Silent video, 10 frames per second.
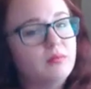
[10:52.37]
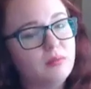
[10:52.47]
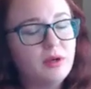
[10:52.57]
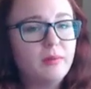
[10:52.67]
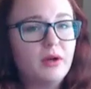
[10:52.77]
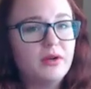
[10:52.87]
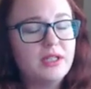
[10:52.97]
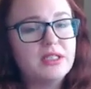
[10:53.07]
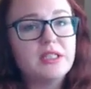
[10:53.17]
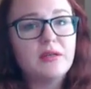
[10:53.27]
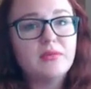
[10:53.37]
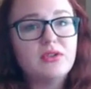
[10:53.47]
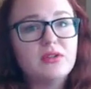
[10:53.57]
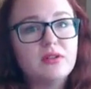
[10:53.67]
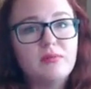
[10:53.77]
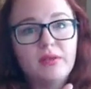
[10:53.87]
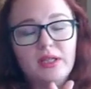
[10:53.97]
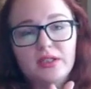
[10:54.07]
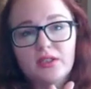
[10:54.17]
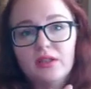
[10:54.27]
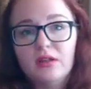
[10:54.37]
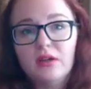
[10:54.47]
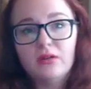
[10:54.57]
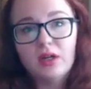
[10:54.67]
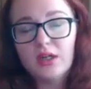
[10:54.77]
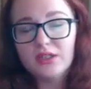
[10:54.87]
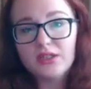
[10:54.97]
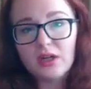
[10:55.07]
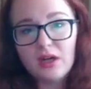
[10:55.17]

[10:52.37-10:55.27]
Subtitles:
promoting some sort of mid to low cost